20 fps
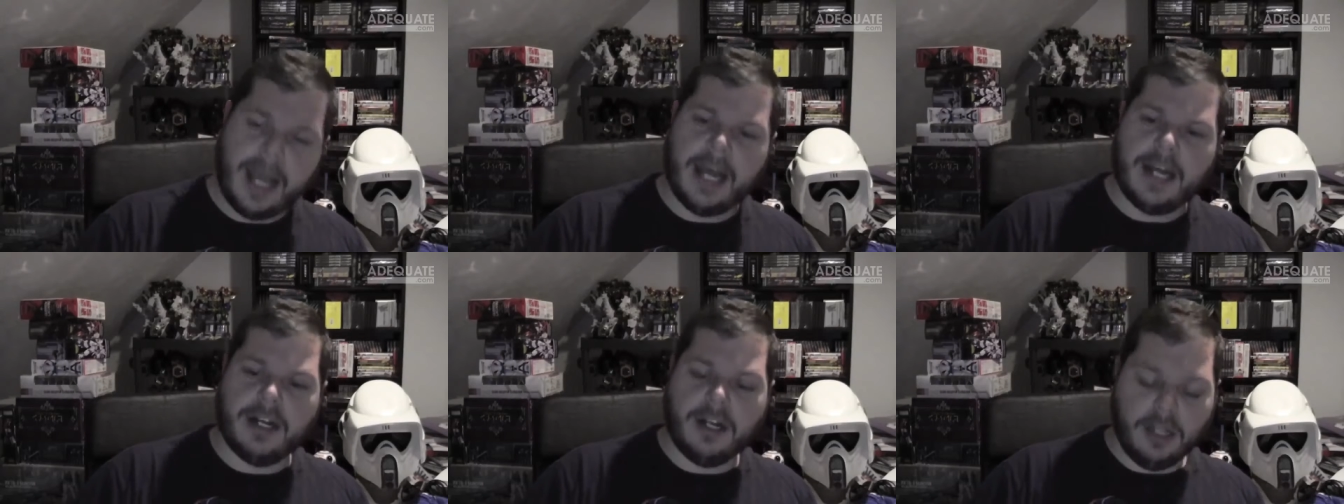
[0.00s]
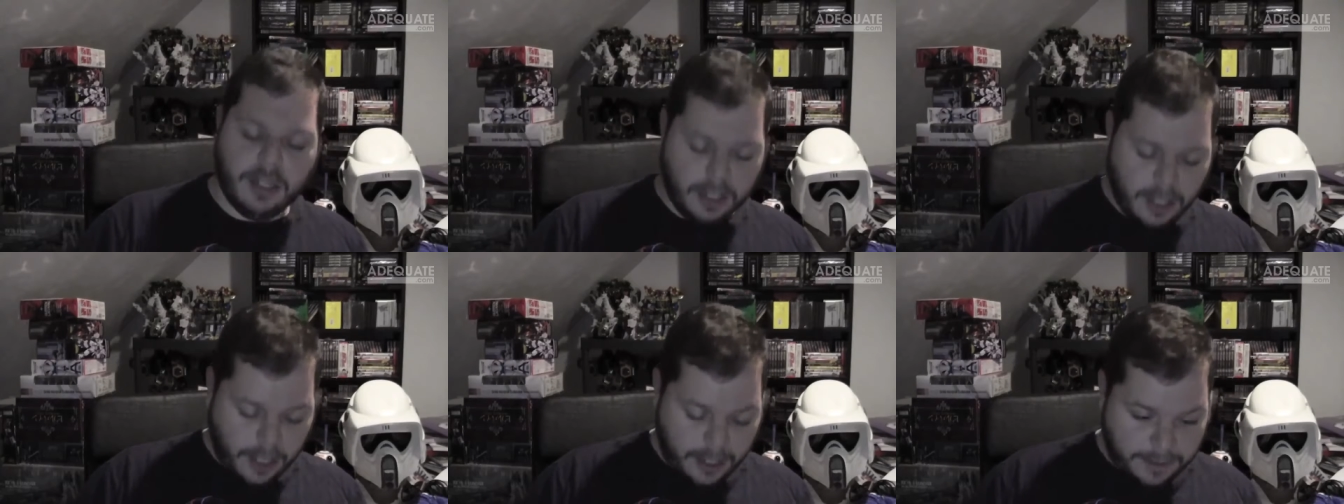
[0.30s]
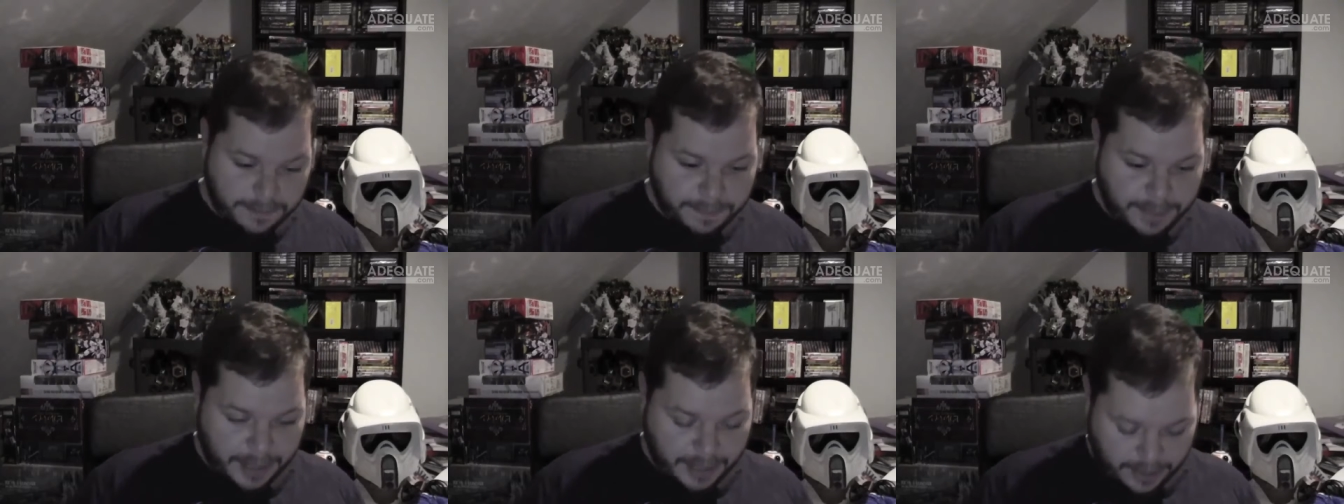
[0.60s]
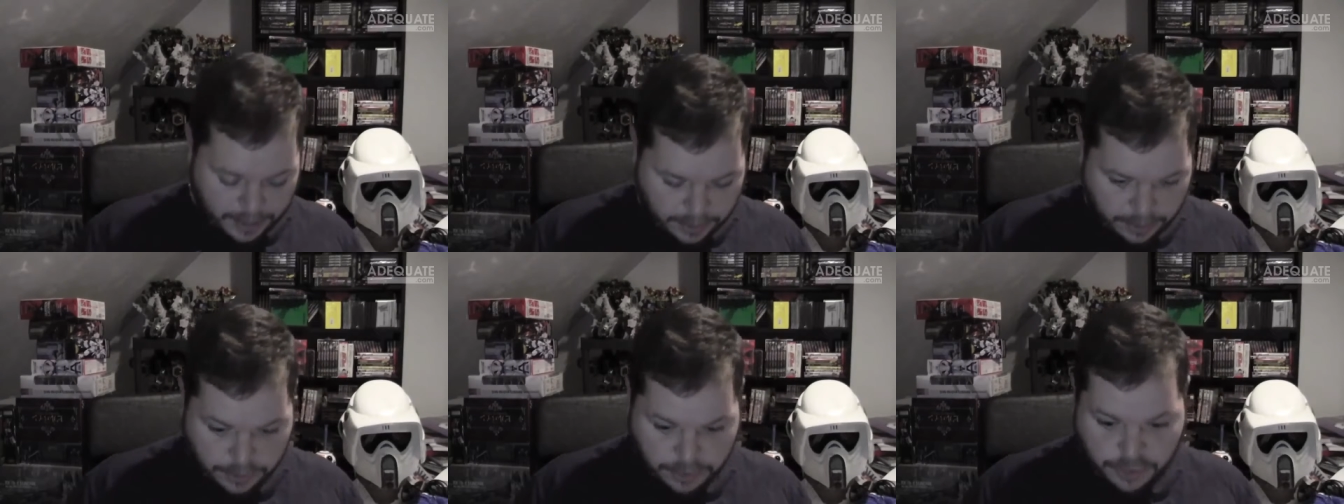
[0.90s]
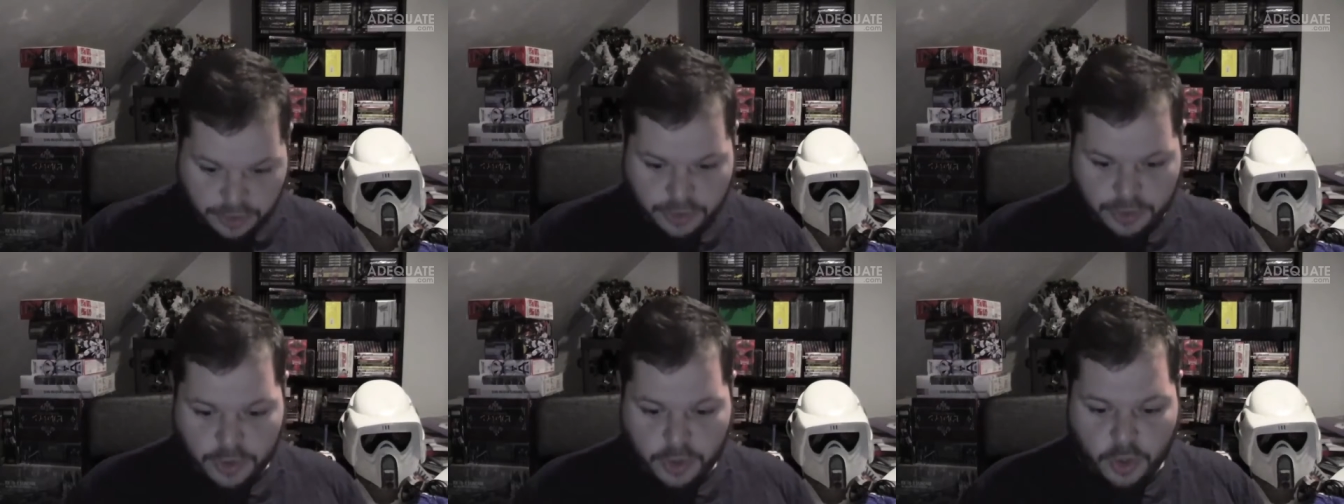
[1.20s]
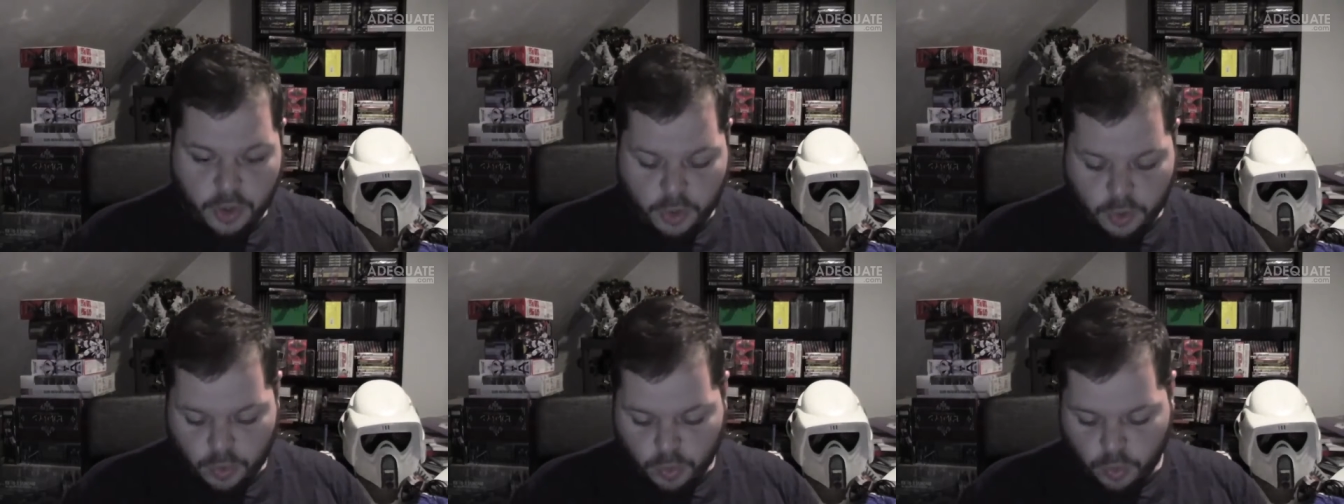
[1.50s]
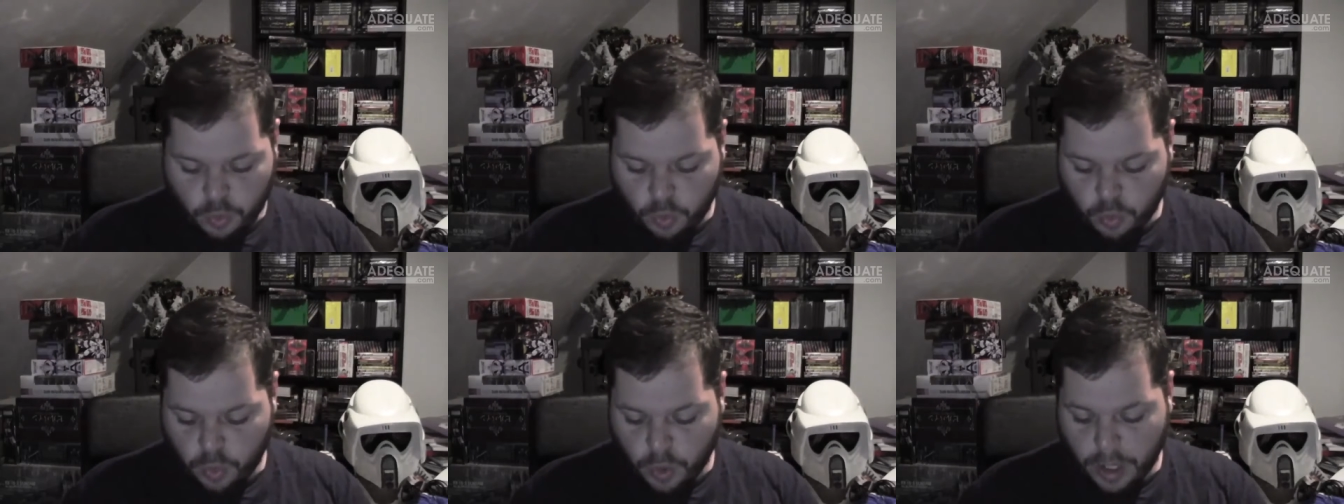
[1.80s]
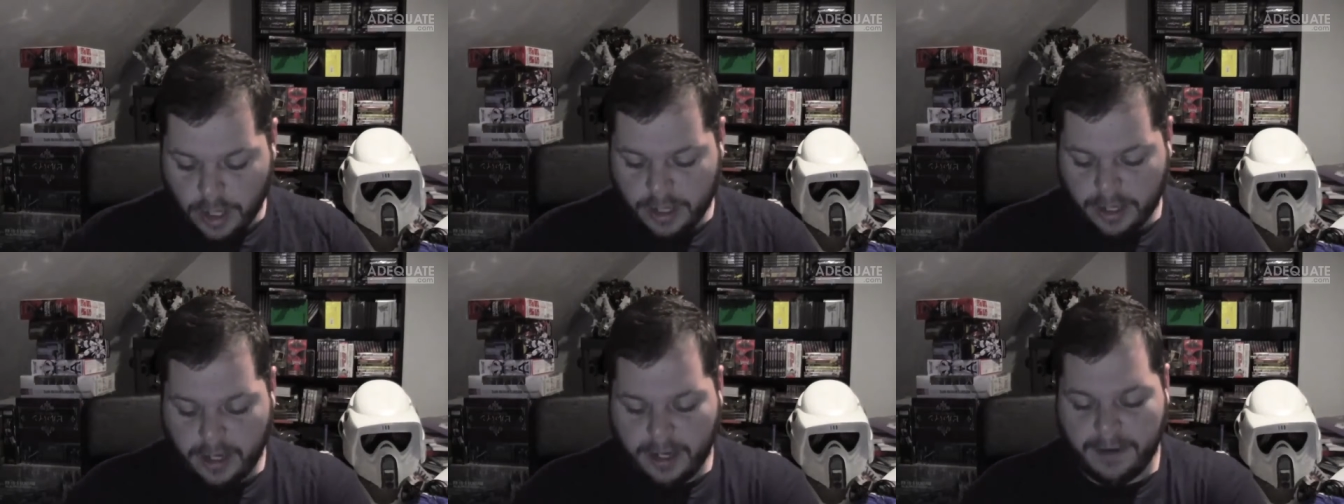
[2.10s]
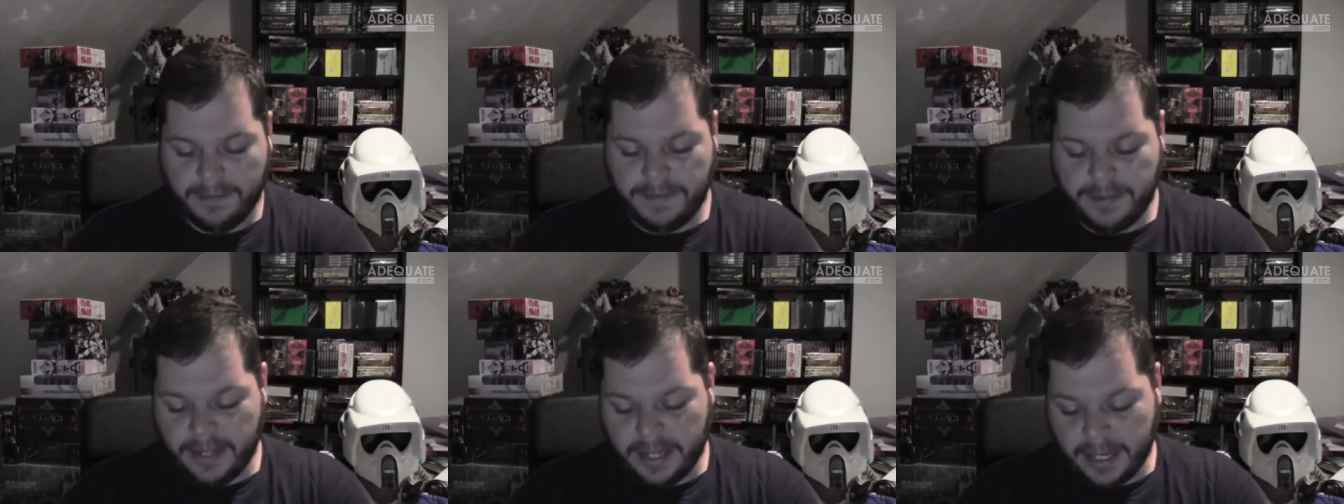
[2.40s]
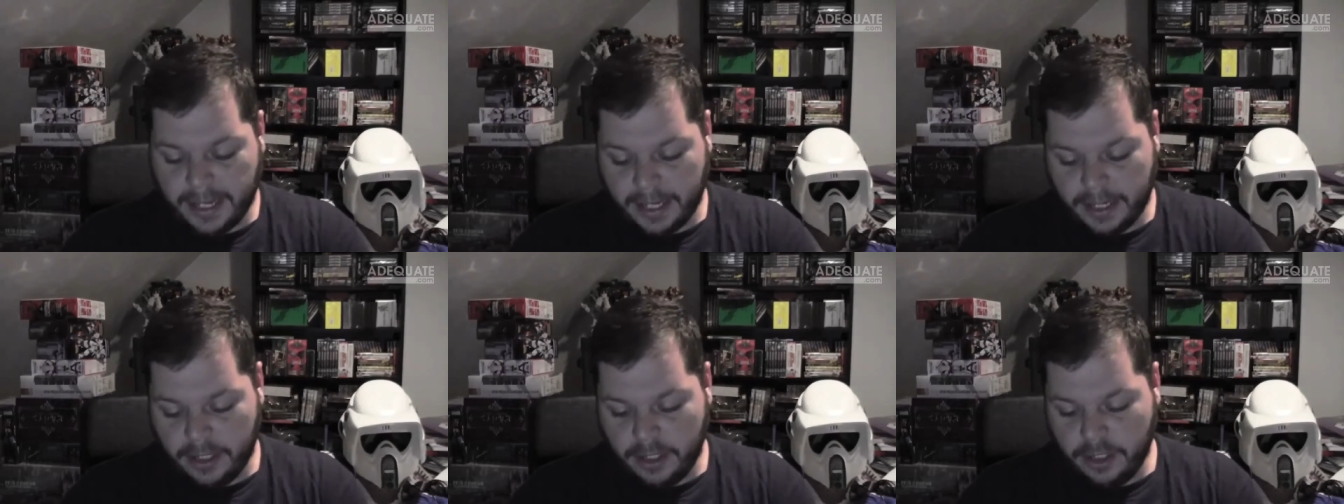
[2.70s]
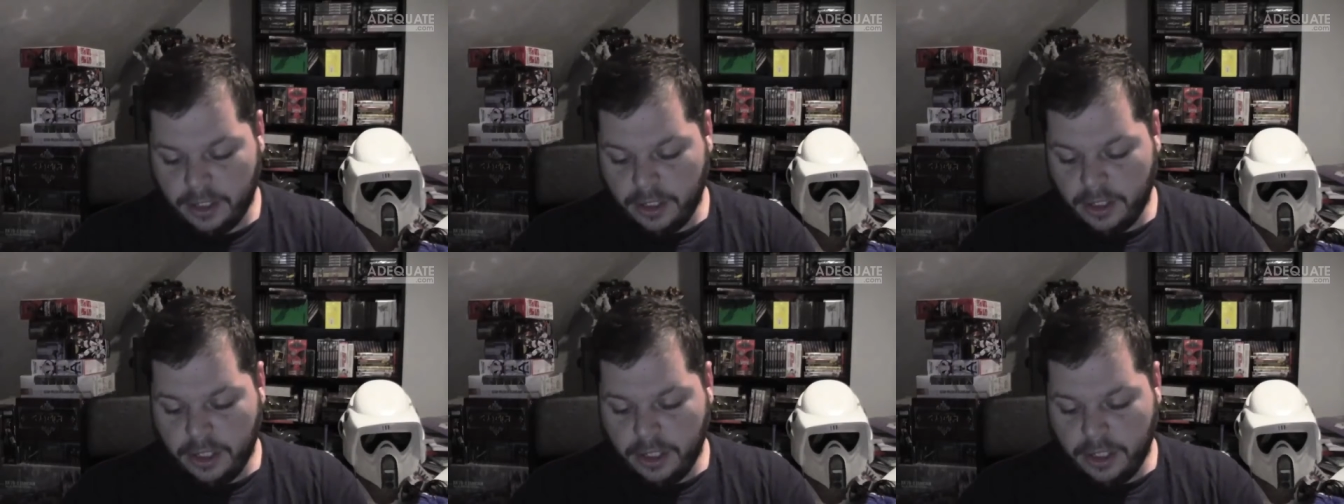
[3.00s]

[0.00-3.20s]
And a lot of panels run off that.